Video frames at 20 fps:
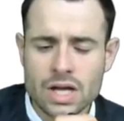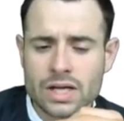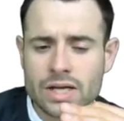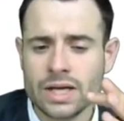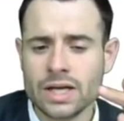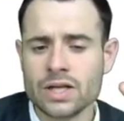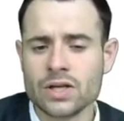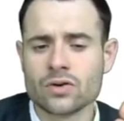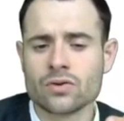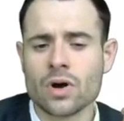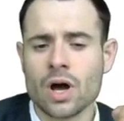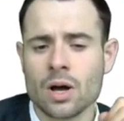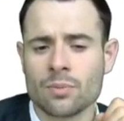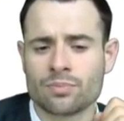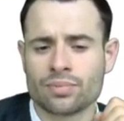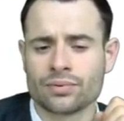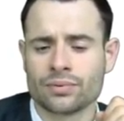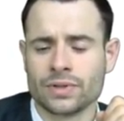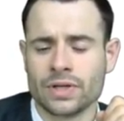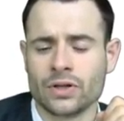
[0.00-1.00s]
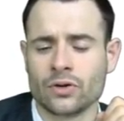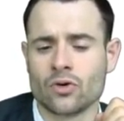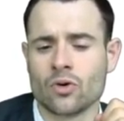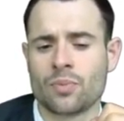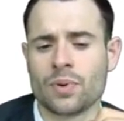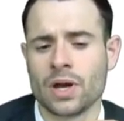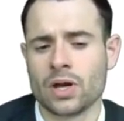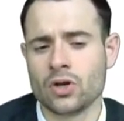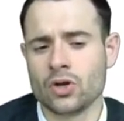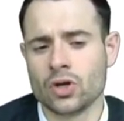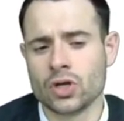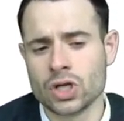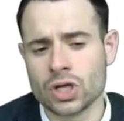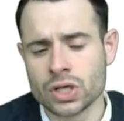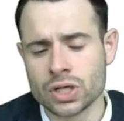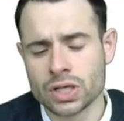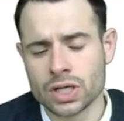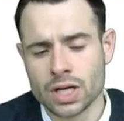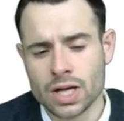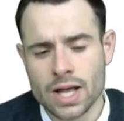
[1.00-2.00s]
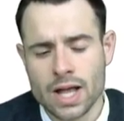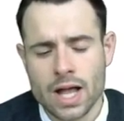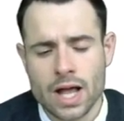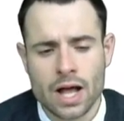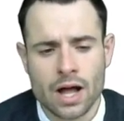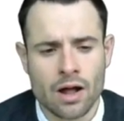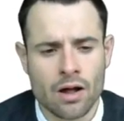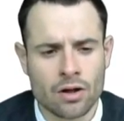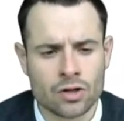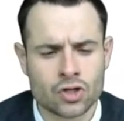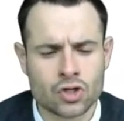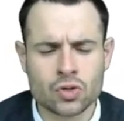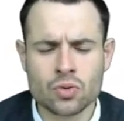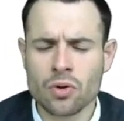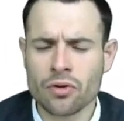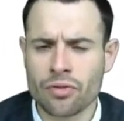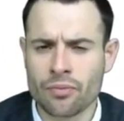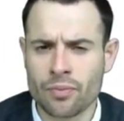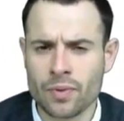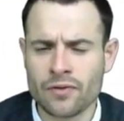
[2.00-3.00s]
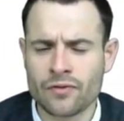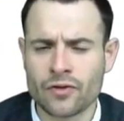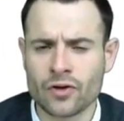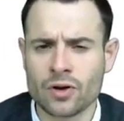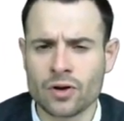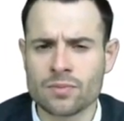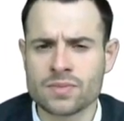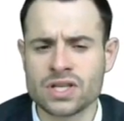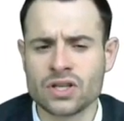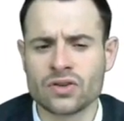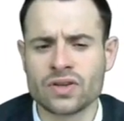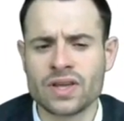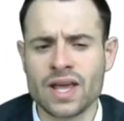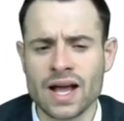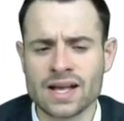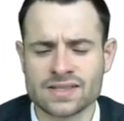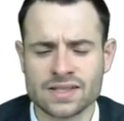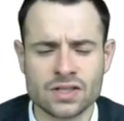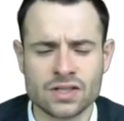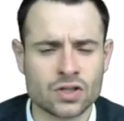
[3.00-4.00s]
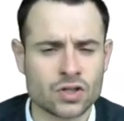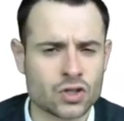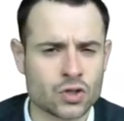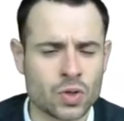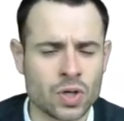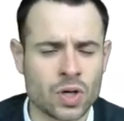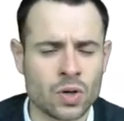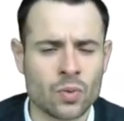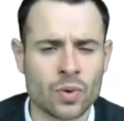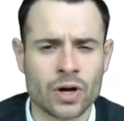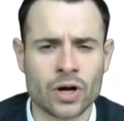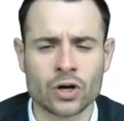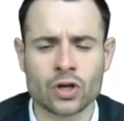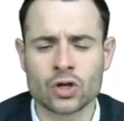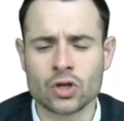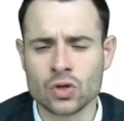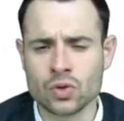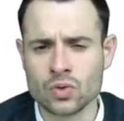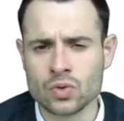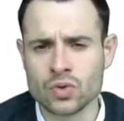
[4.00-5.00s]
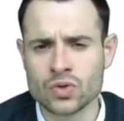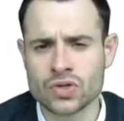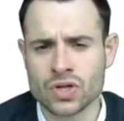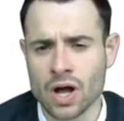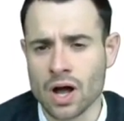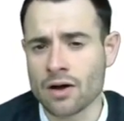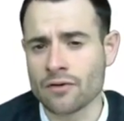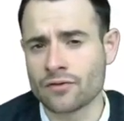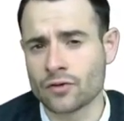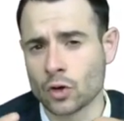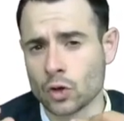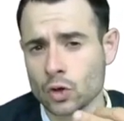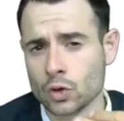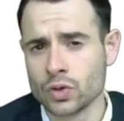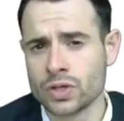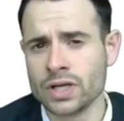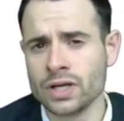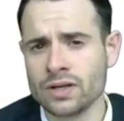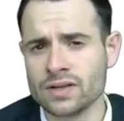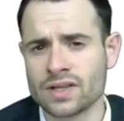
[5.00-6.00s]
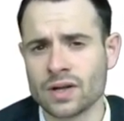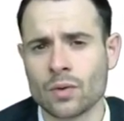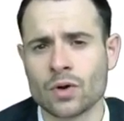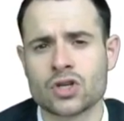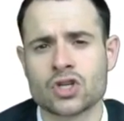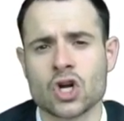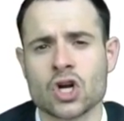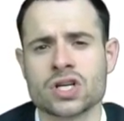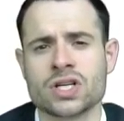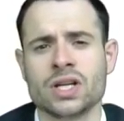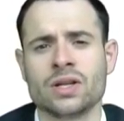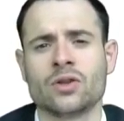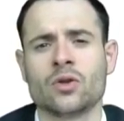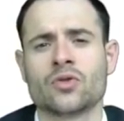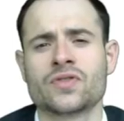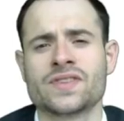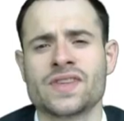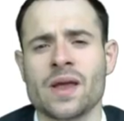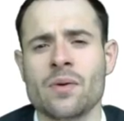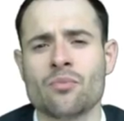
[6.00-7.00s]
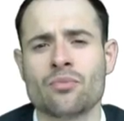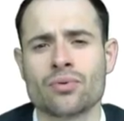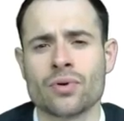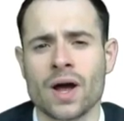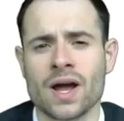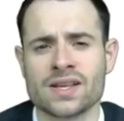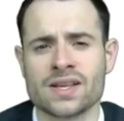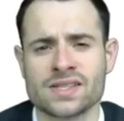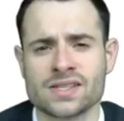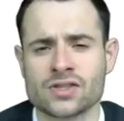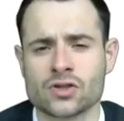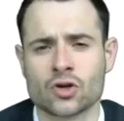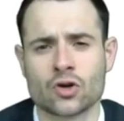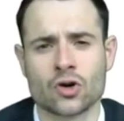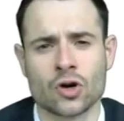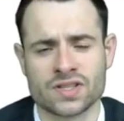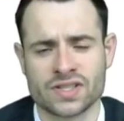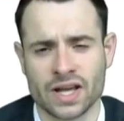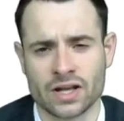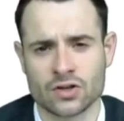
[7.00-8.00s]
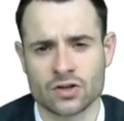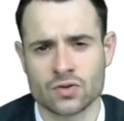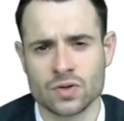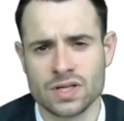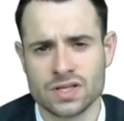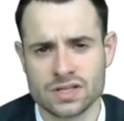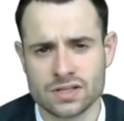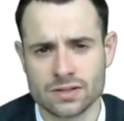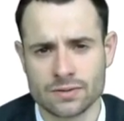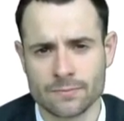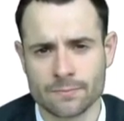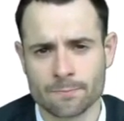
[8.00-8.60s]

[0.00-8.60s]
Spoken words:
In Europe, in the European Union, 2 or 3 firms in the gas industry were accused of colluding. They were charging the same prices across countries.